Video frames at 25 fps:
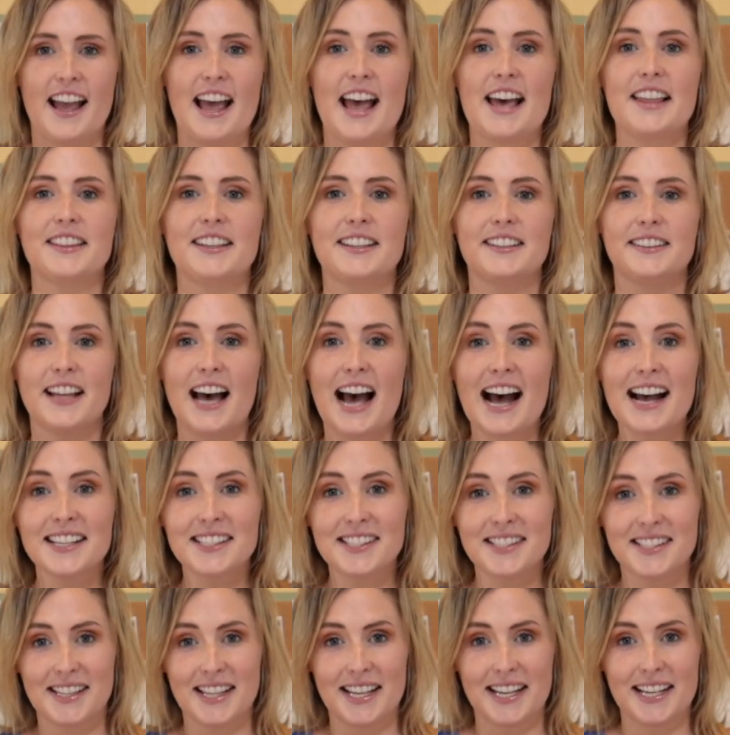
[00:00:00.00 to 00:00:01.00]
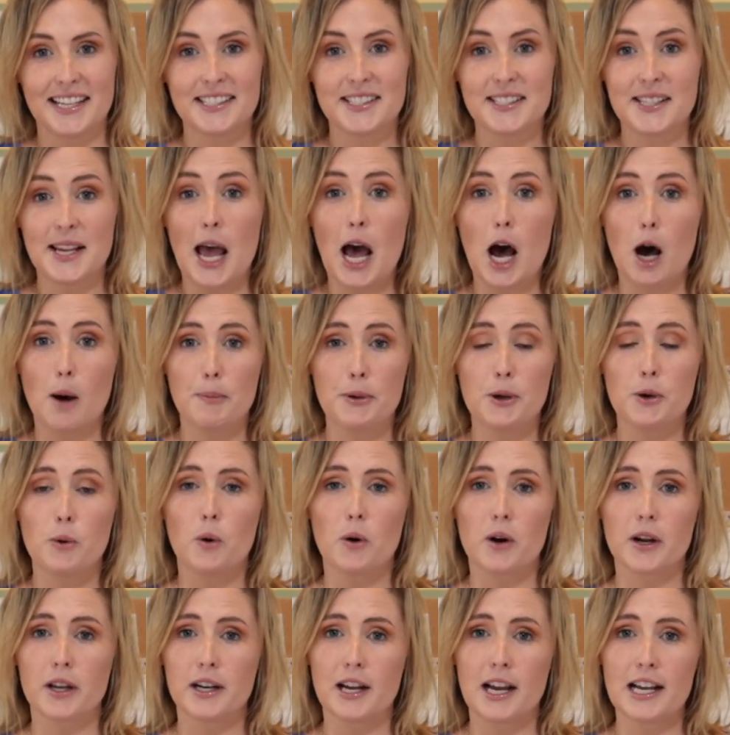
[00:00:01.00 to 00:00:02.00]
And the last thing to help you
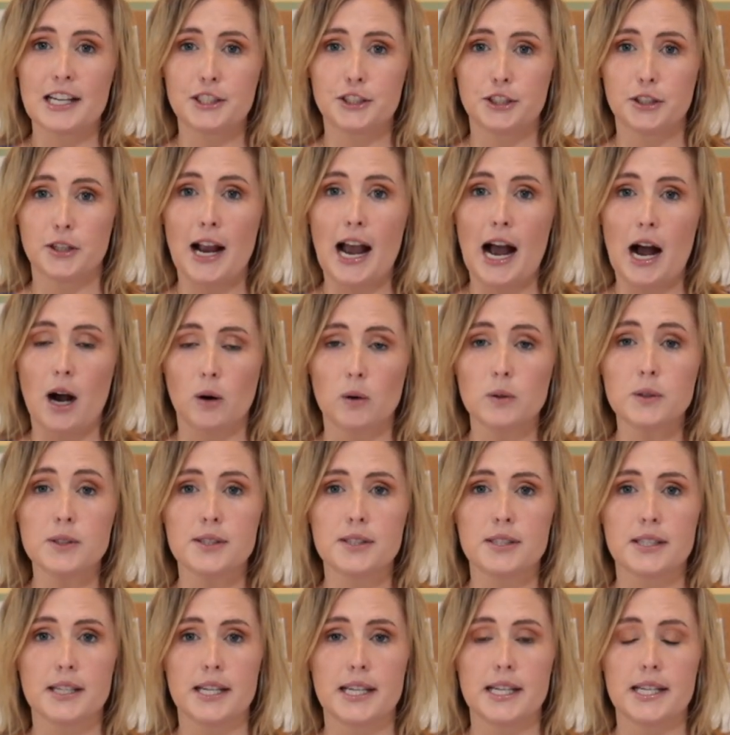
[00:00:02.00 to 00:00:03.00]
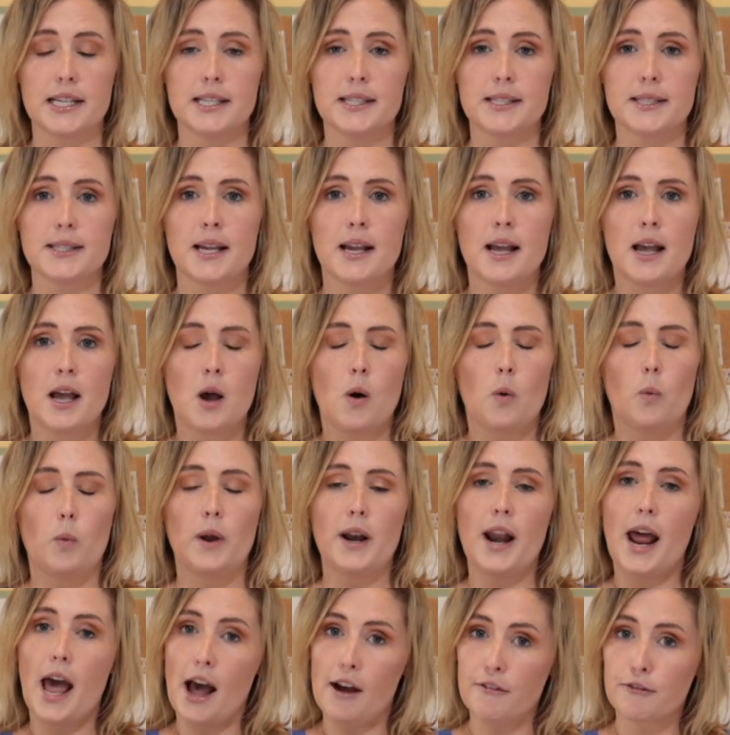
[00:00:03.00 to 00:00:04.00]
organize your house is
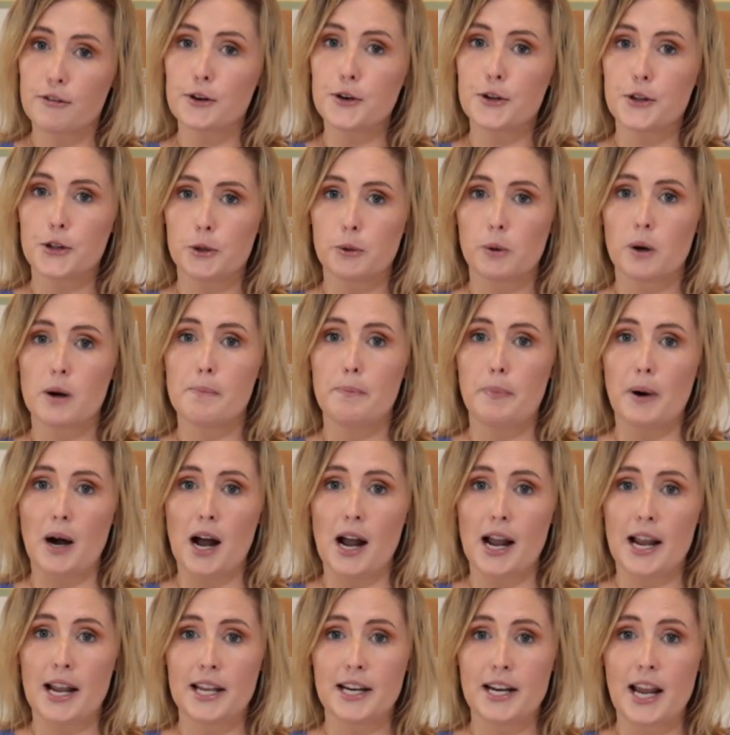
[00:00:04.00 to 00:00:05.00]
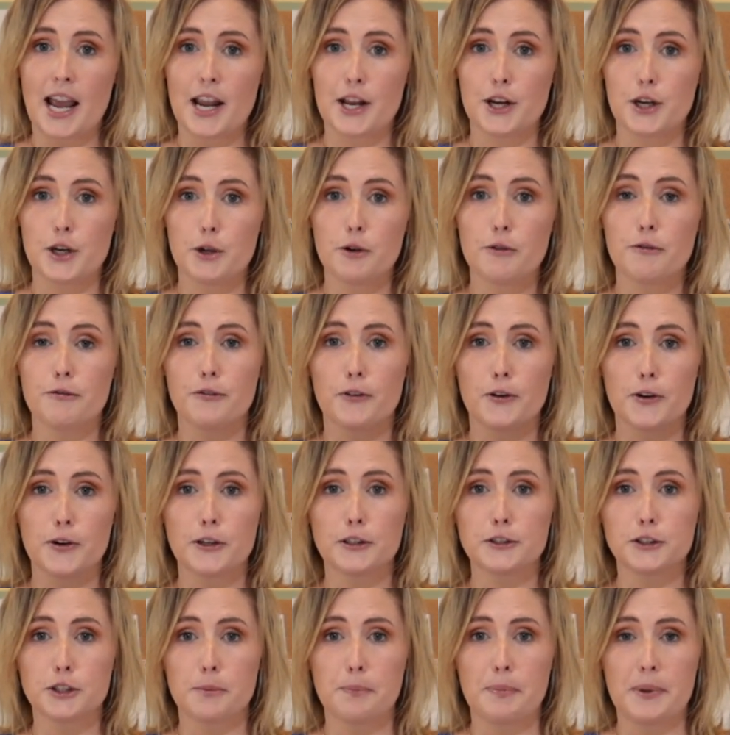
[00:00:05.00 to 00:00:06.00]
whenever you are buying a new
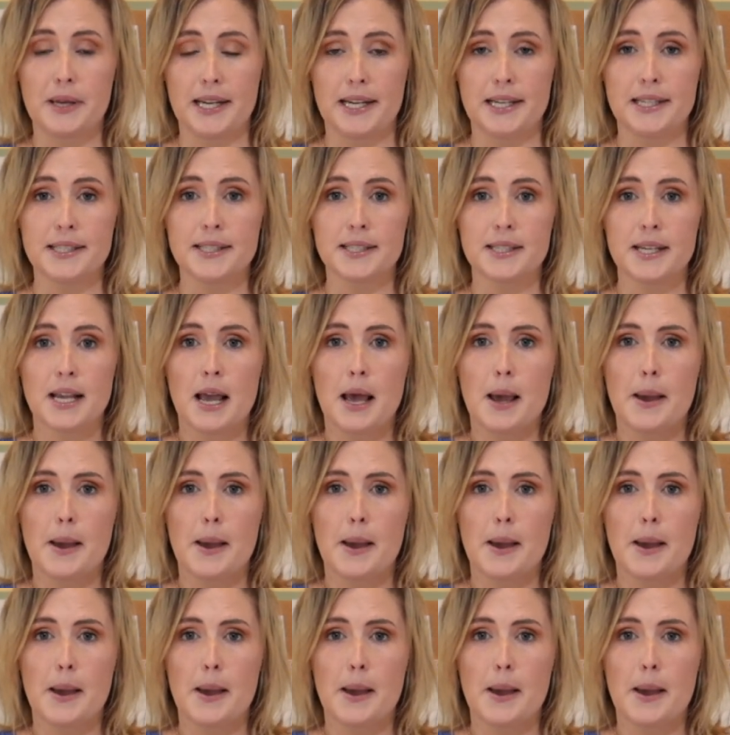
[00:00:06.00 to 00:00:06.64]
furniture piece,